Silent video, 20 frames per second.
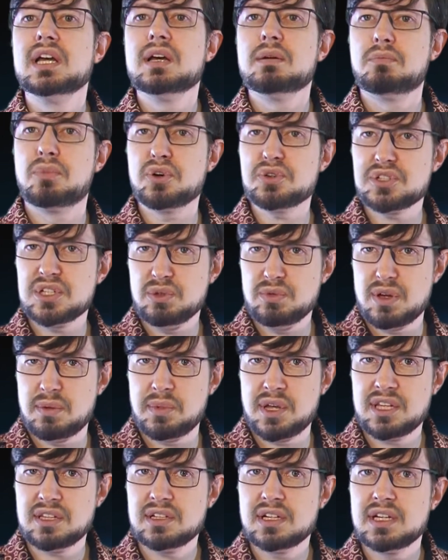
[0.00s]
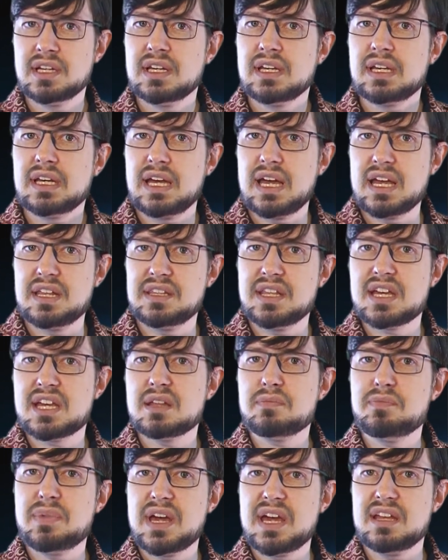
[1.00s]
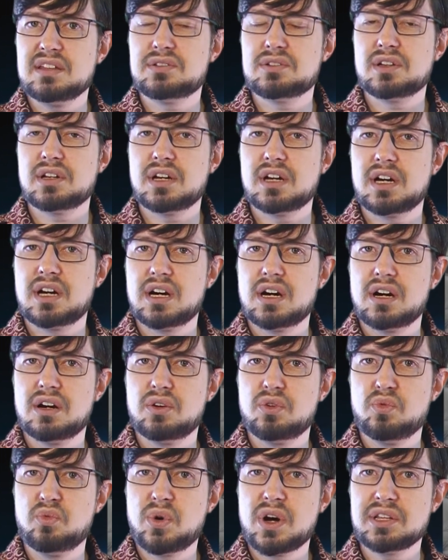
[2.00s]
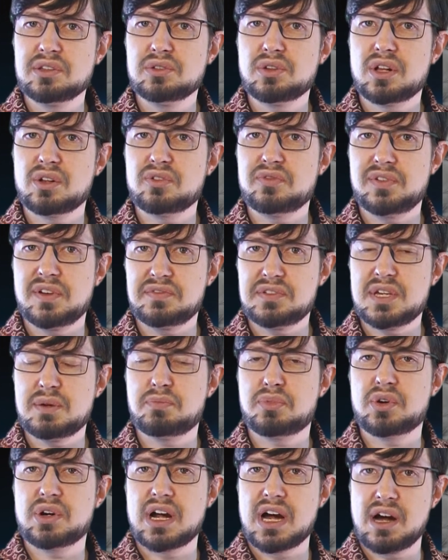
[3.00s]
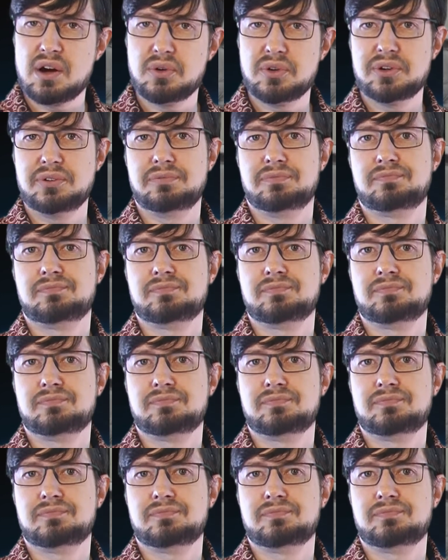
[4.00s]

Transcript: mostly women, and they get paid $1.50 per hour.